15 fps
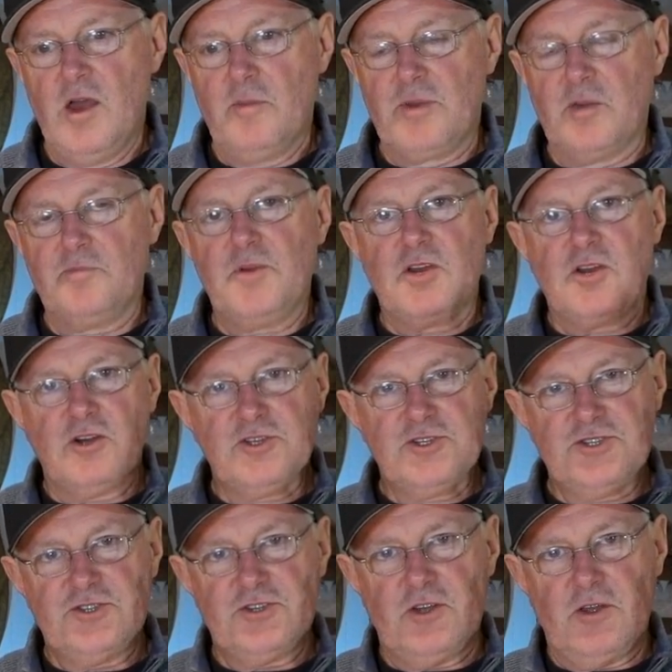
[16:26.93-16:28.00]
But
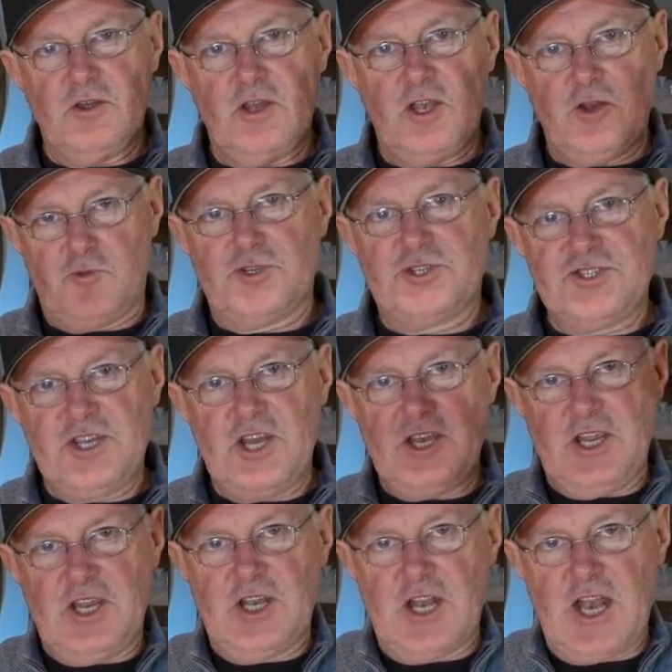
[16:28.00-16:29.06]
because it was set
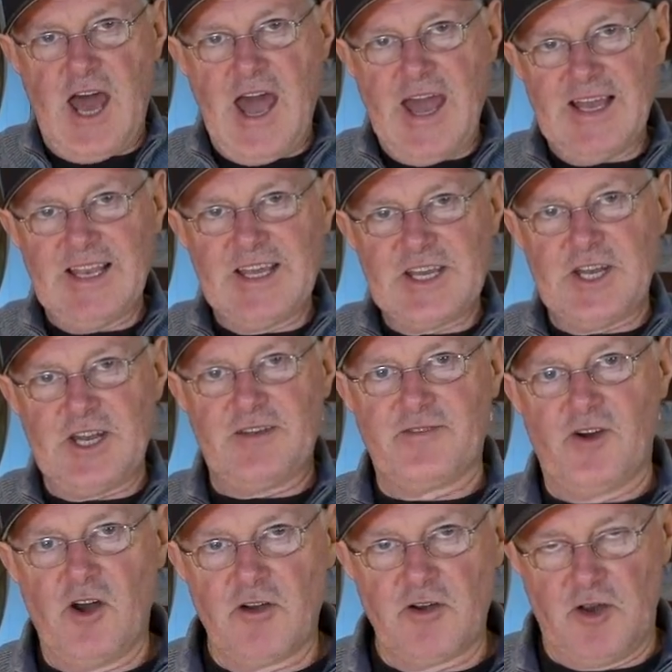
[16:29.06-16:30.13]
in an alien
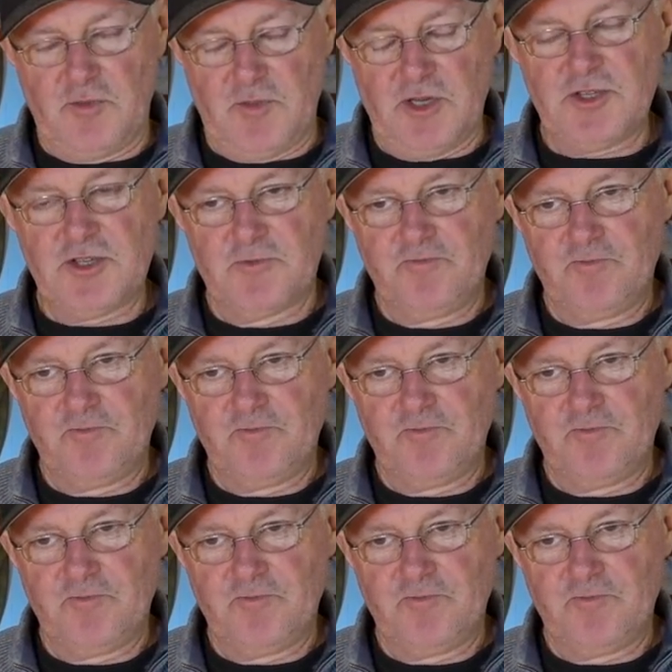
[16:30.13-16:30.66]
environment,